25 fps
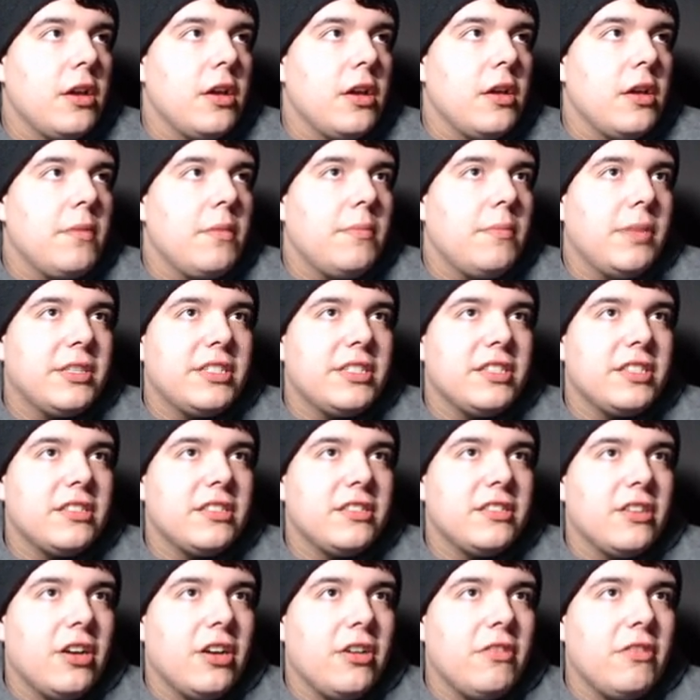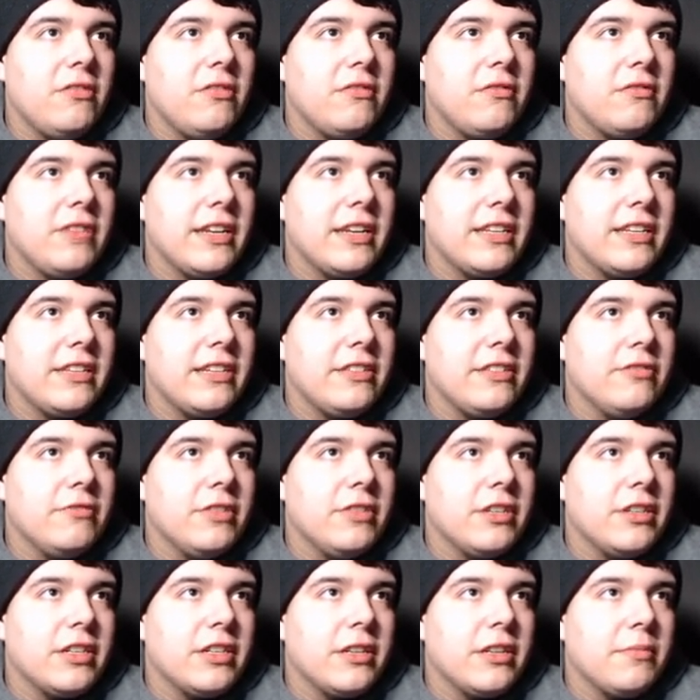but just know, like, you
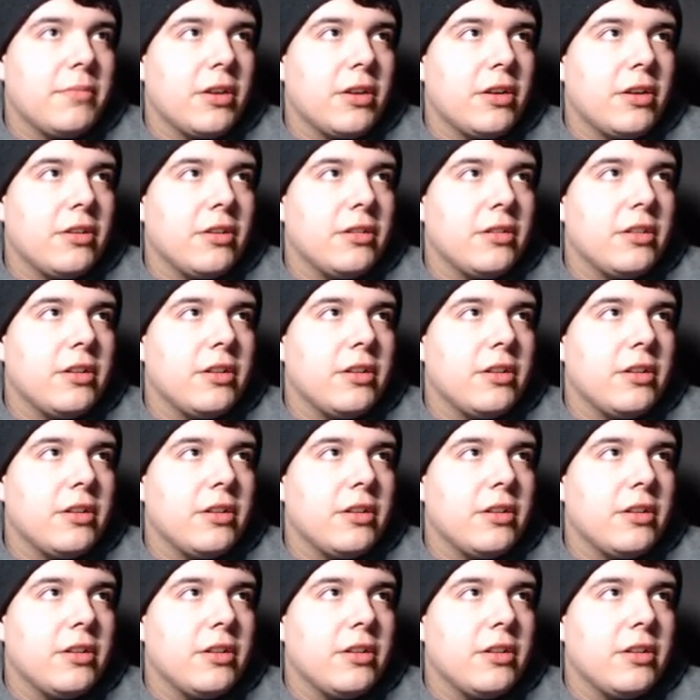will get burned.